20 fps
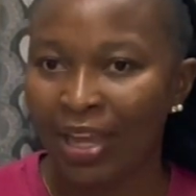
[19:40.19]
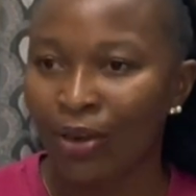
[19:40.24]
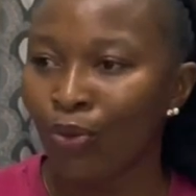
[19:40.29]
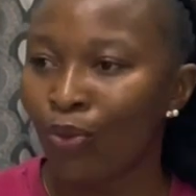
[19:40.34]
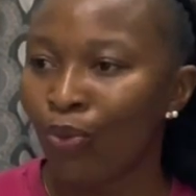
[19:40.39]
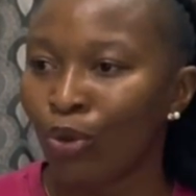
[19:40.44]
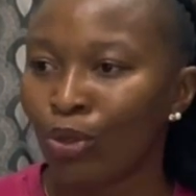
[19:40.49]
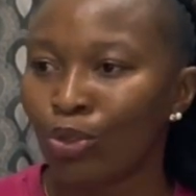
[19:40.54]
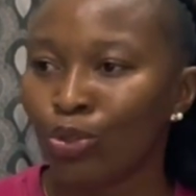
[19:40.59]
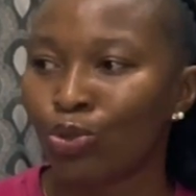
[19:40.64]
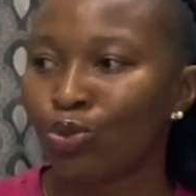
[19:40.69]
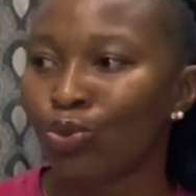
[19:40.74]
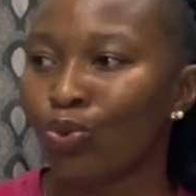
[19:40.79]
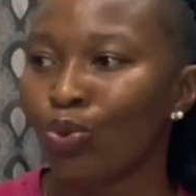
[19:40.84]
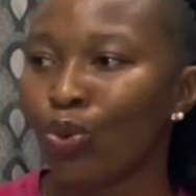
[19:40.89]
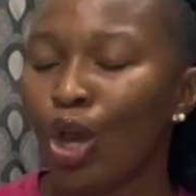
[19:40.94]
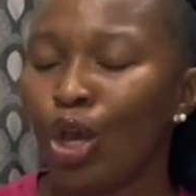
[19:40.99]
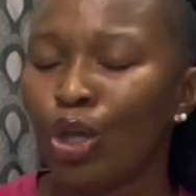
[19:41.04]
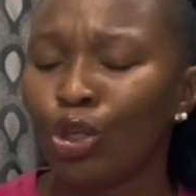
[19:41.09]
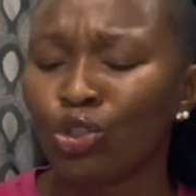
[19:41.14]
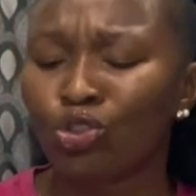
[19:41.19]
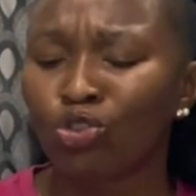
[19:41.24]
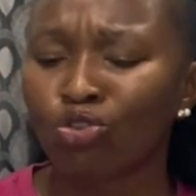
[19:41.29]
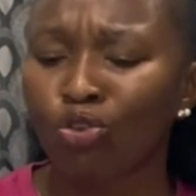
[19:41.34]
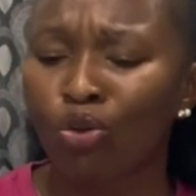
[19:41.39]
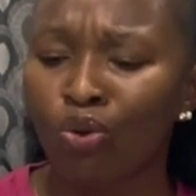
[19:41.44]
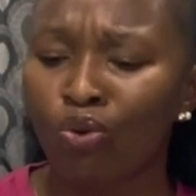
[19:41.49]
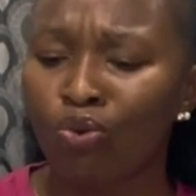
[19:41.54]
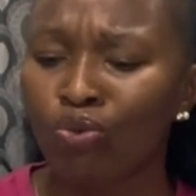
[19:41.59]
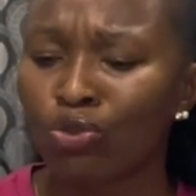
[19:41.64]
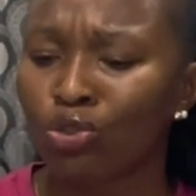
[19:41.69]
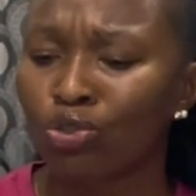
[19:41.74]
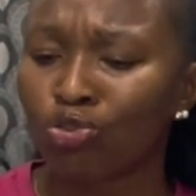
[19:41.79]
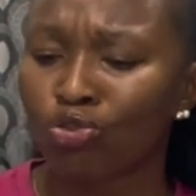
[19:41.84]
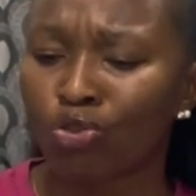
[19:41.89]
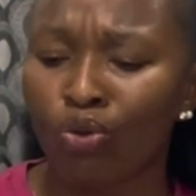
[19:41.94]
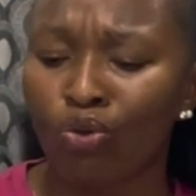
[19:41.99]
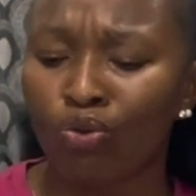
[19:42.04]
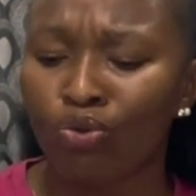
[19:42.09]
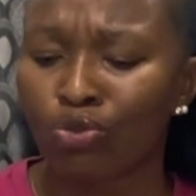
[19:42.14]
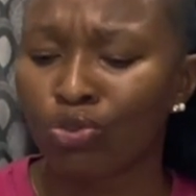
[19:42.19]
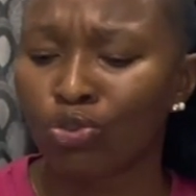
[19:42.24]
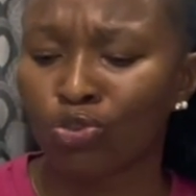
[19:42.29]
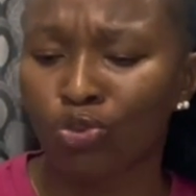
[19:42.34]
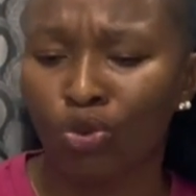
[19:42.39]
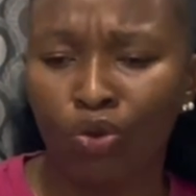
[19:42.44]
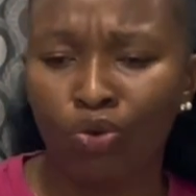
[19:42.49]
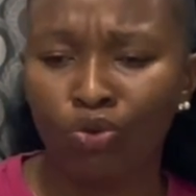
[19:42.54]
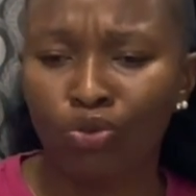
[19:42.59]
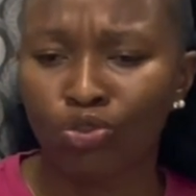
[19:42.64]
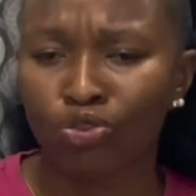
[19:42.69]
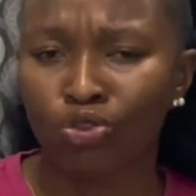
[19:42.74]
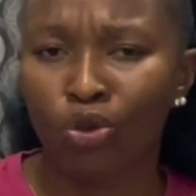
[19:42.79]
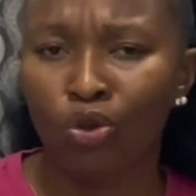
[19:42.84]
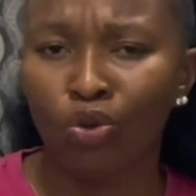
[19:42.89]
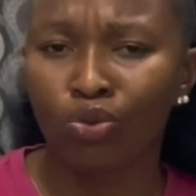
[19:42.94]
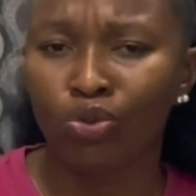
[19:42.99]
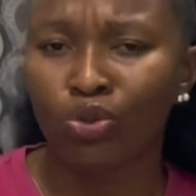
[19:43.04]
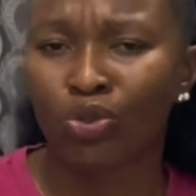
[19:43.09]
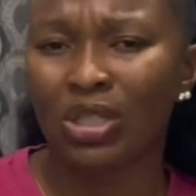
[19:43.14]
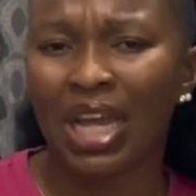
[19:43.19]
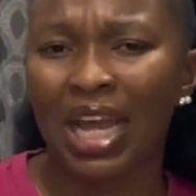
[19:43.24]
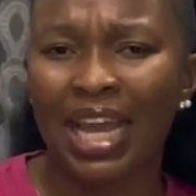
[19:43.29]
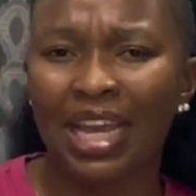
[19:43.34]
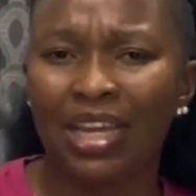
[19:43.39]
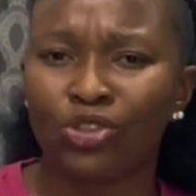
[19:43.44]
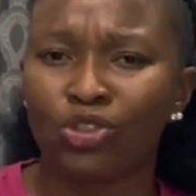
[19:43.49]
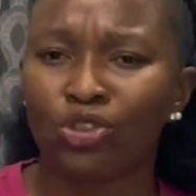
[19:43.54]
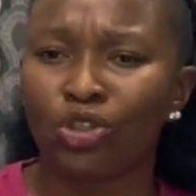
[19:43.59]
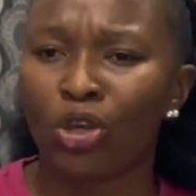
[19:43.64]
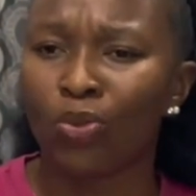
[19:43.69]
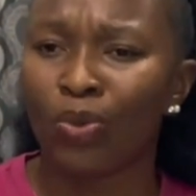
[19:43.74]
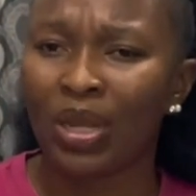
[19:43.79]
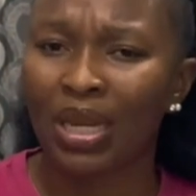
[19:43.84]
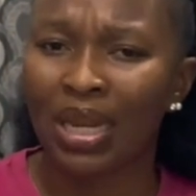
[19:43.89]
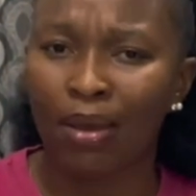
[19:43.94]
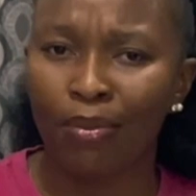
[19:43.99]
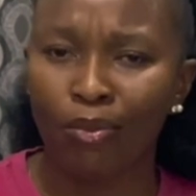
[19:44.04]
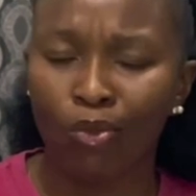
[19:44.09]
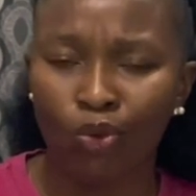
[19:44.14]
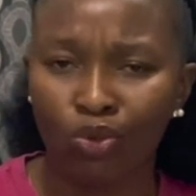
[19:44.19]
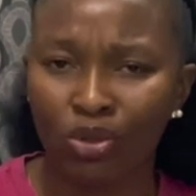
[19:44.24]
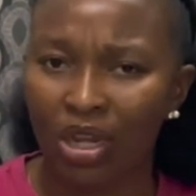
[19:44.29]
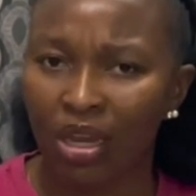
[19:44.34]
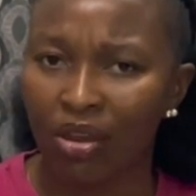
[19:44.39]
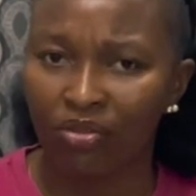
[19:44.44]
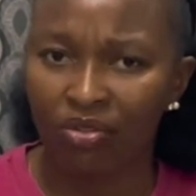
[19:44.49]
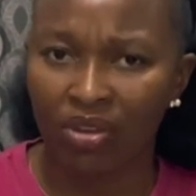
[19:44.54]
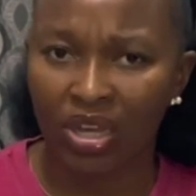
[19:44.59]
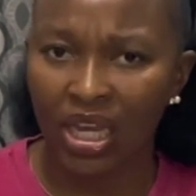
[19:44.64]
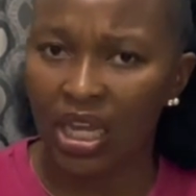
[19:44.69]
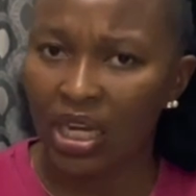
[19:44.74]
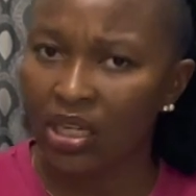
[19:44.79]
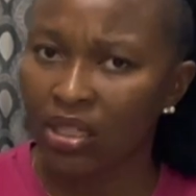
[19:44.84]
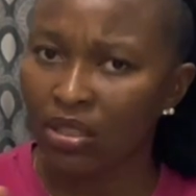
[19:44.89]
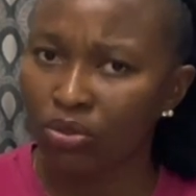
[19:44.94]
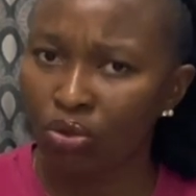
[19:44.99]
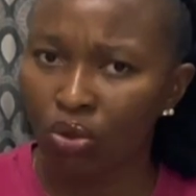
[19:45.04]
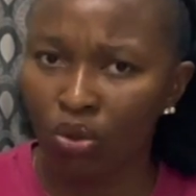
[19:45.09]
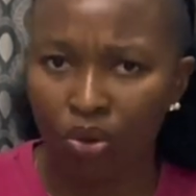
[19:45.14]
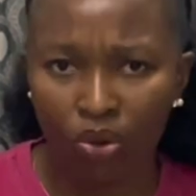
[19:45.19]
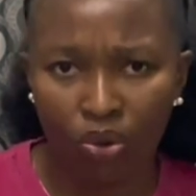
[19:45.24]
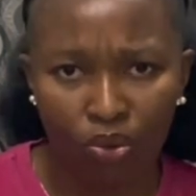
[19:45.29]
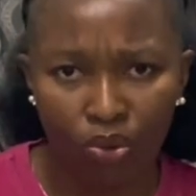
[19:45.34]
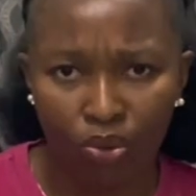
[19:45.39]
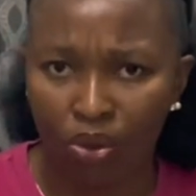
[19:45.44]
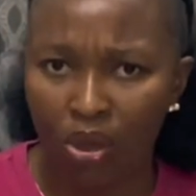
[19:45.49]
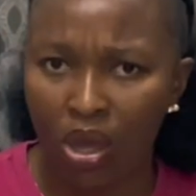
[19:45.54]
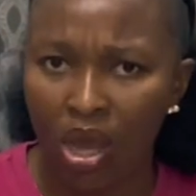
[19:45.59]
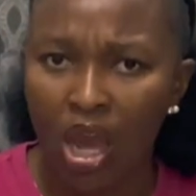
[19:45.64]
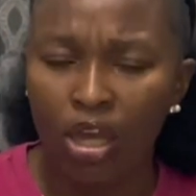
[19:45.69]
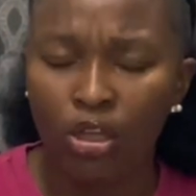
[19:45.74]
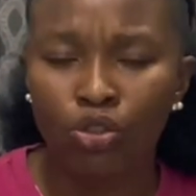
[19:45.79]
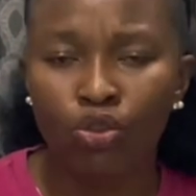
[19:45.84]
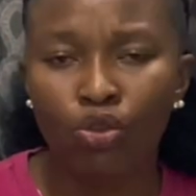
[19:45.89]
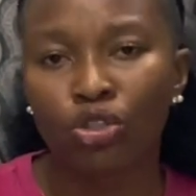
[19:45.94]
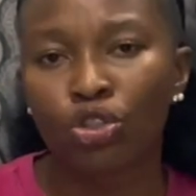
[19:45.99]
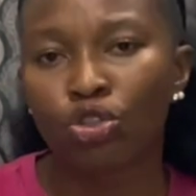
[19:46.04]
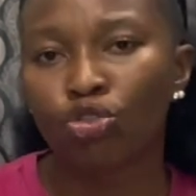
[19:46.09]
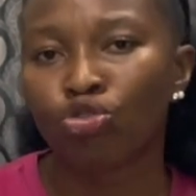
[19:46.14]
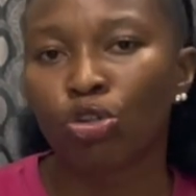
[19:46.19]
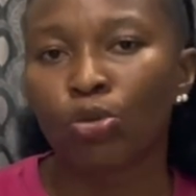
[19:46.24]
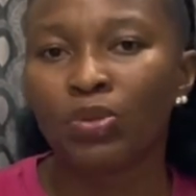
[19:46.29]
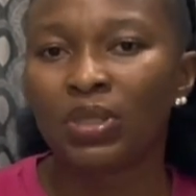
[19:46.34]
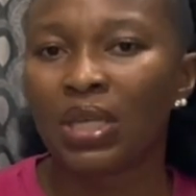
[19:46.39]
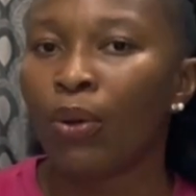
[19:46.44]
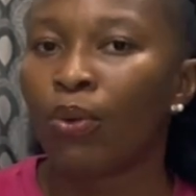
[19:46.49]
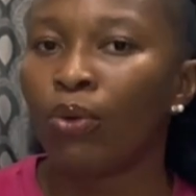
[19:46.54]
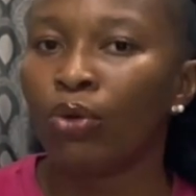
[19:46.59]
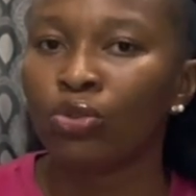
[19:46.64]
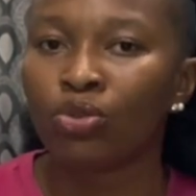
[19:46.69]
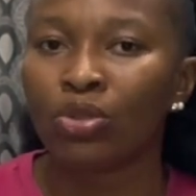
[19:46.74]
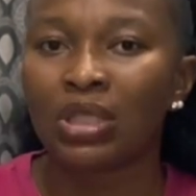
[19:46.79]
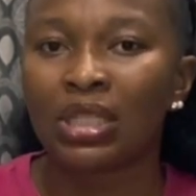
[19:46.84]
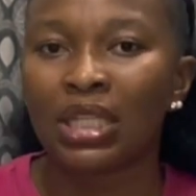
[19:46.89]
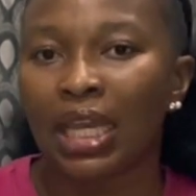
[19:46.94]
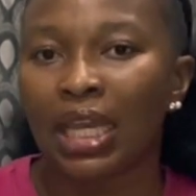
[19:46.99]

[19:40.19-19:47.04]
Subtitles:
I don't want to struggle, struggle, struggle, struggle to not enjoy when I'm old and wrinkly. No, those trips, I want to